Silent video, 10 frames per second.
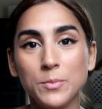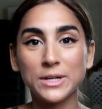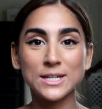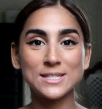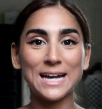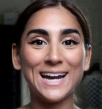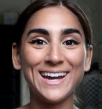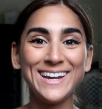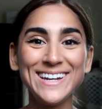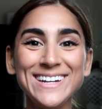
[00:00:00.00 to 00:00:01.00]
because
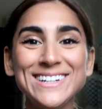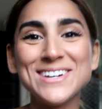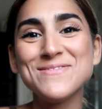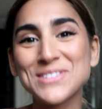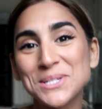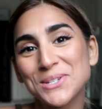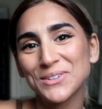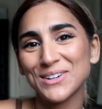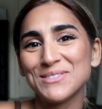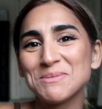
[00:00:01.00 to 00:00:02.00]
I am just
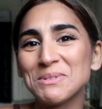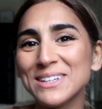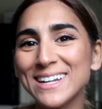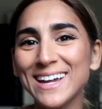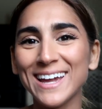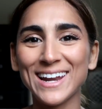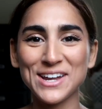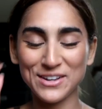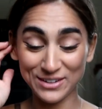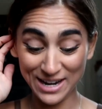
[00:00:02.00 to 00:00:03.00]
so comfortable in it and
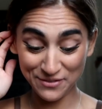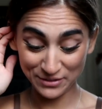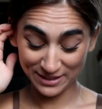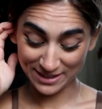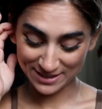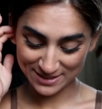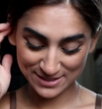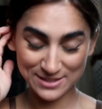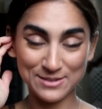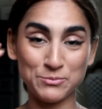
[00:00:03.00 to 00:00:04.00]
I, I really like this
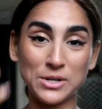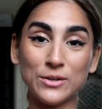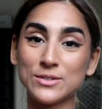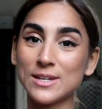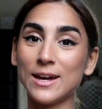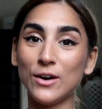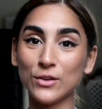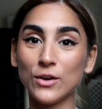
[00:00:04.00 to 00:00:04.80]
brown set a